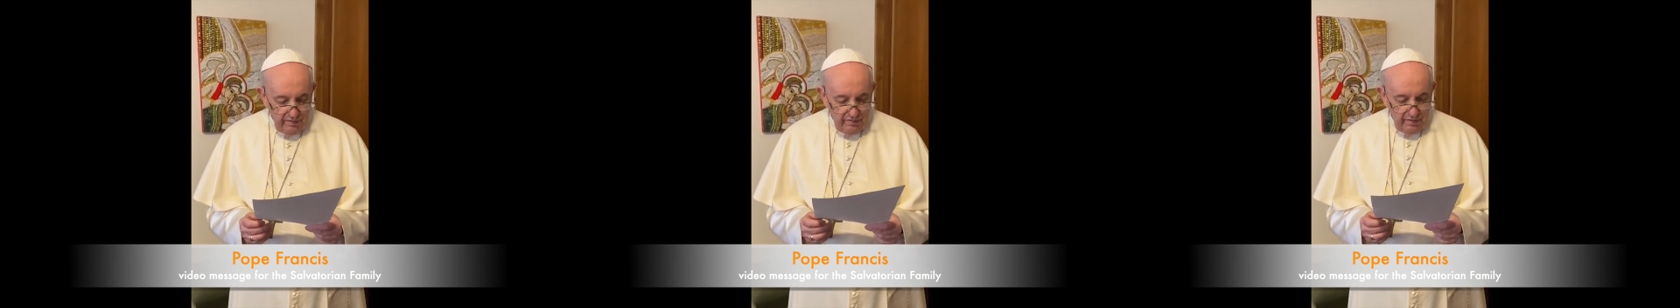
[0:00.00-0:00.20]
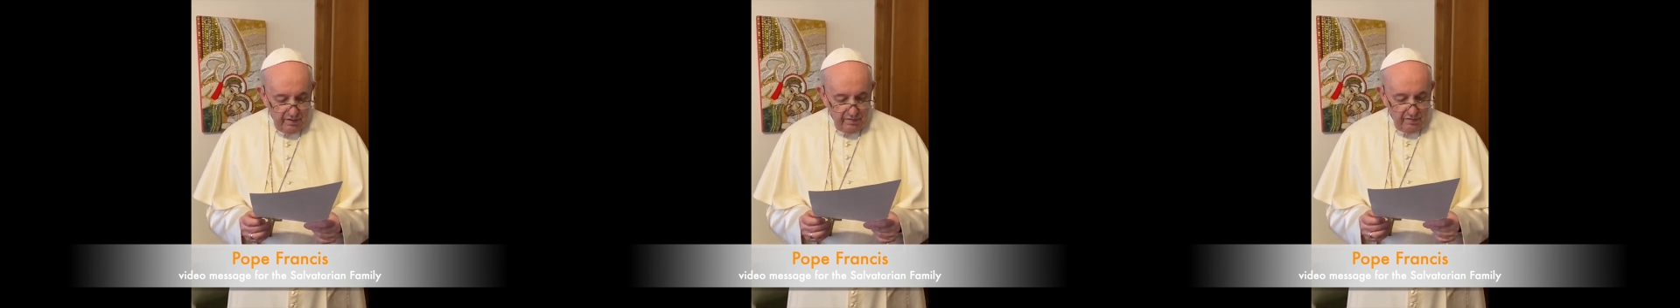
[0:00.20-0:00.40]

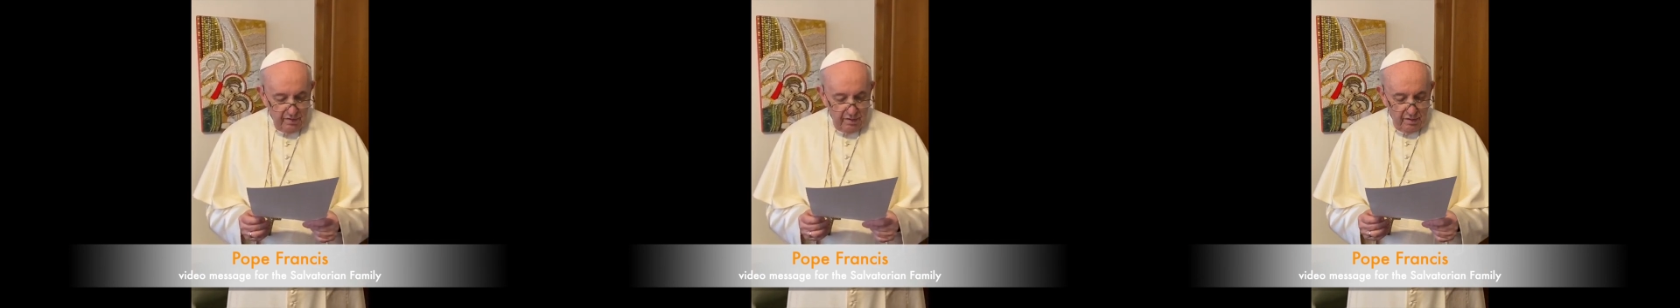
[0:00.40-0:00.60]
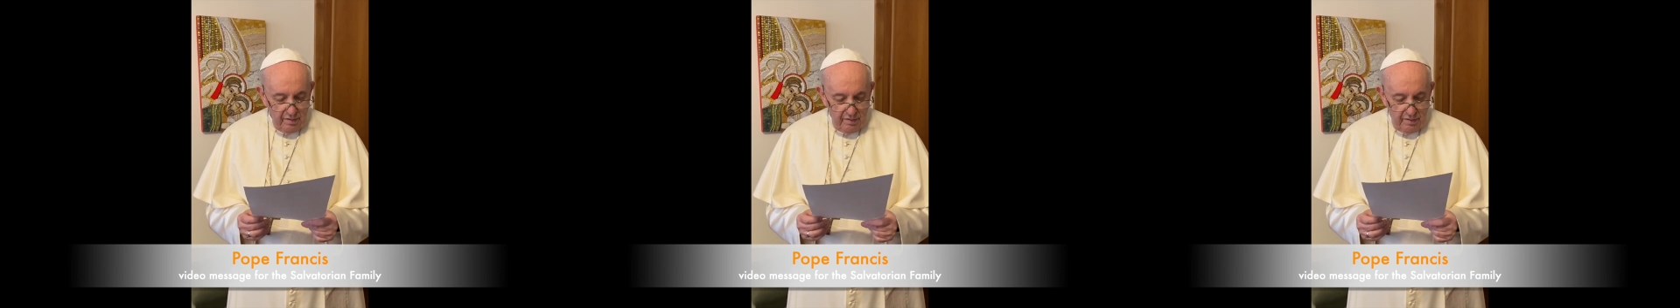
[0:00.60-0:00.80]
May
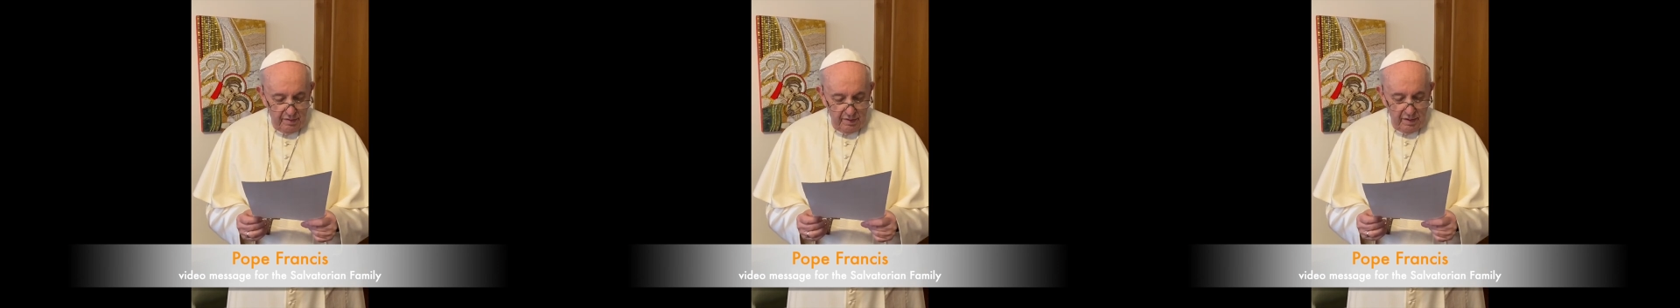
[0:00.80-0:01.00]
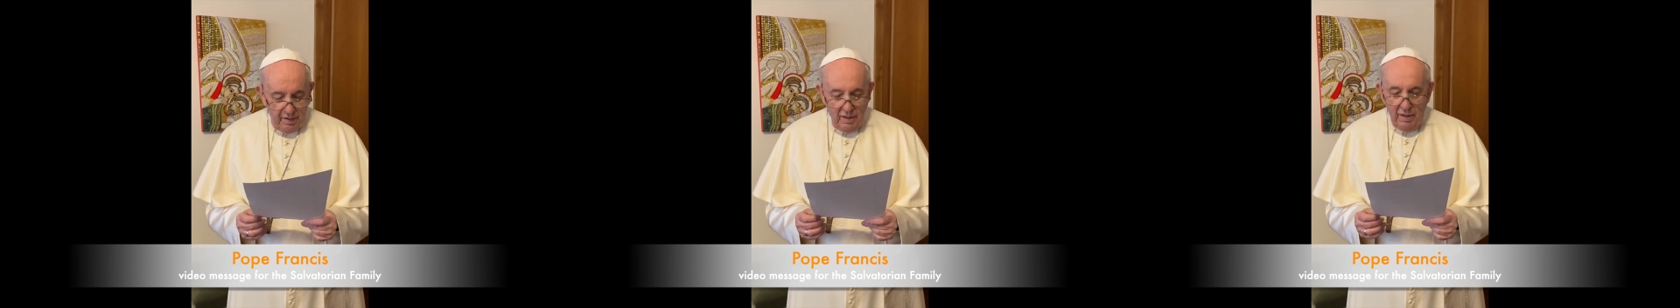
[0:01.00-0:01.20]
Mary,
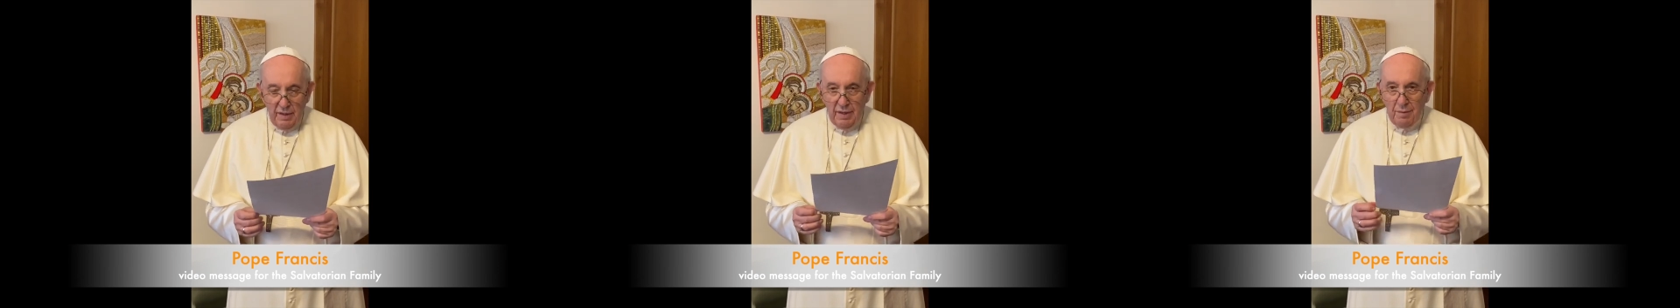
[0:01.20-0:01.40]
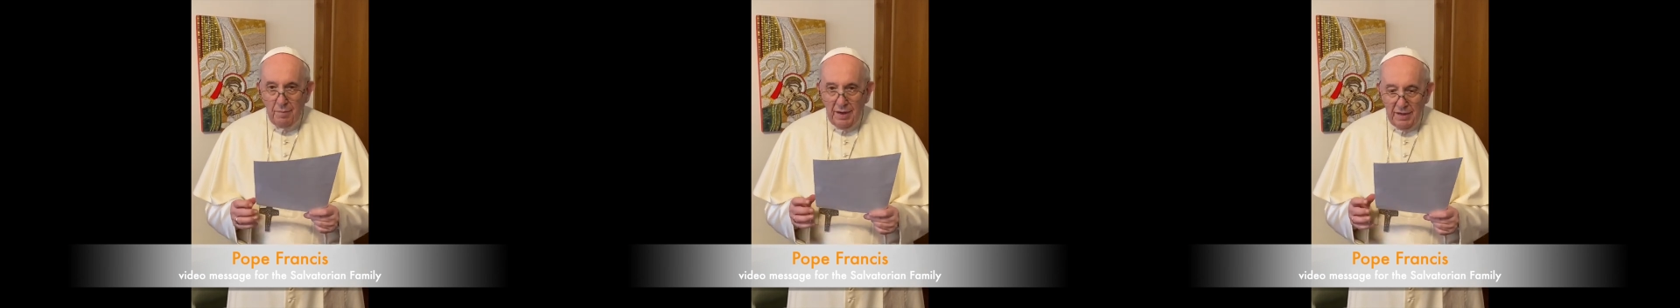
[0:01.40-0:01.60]
the
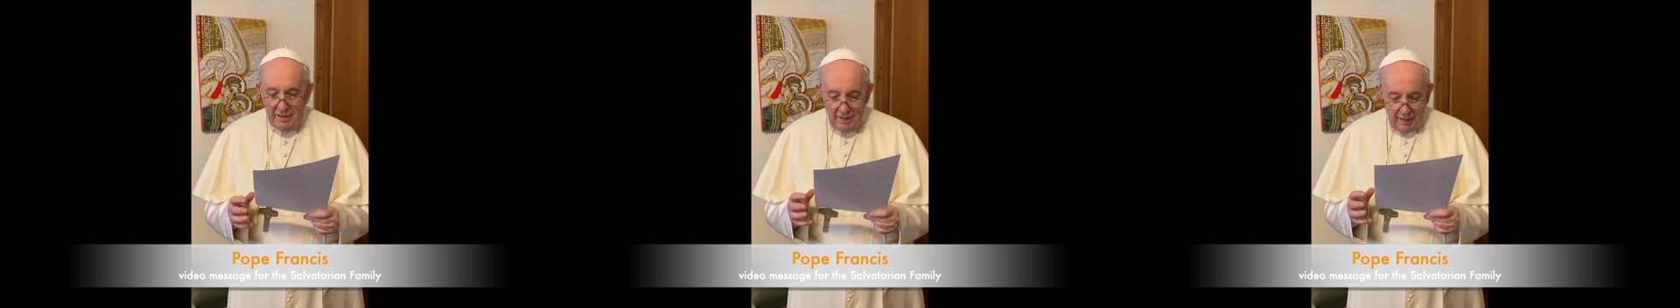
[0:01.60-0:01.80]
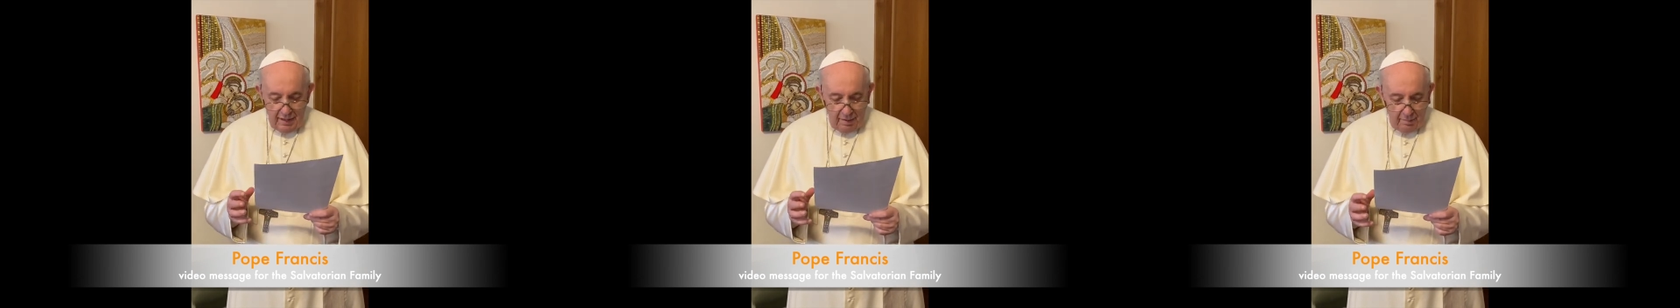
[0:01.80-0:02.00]
mother of the
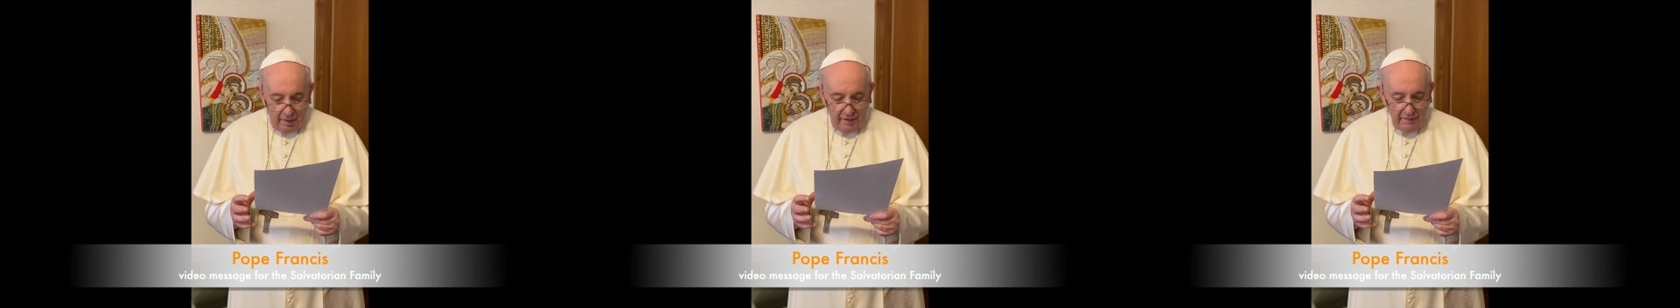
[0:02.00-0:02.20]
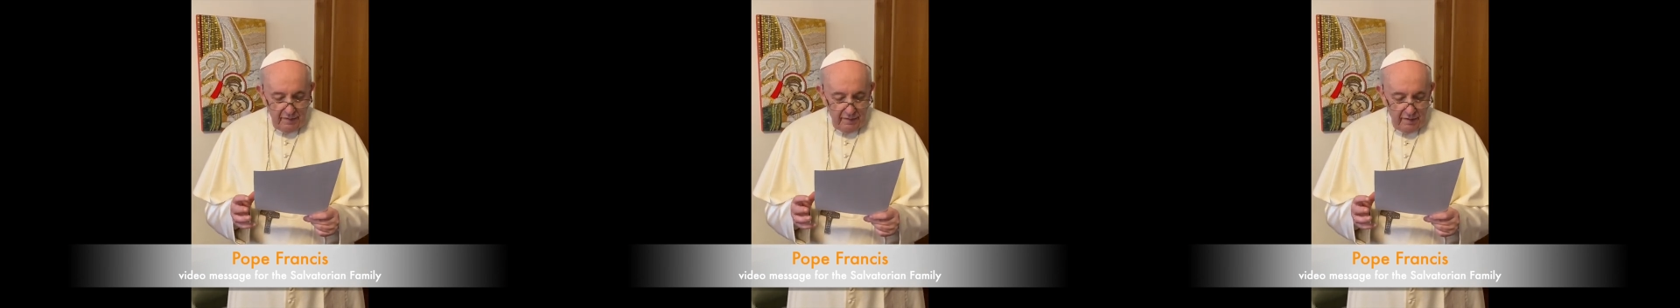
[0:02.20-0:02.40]
Savior,